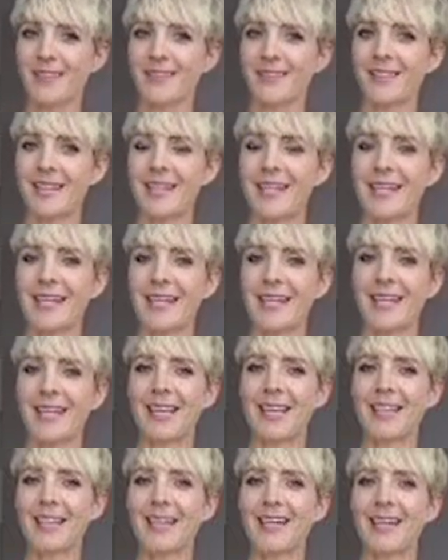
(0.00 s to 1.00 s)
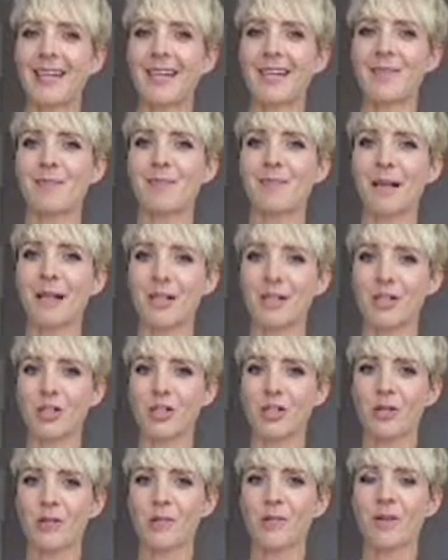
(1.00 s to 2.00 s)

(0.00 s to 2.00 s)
training in Belgium,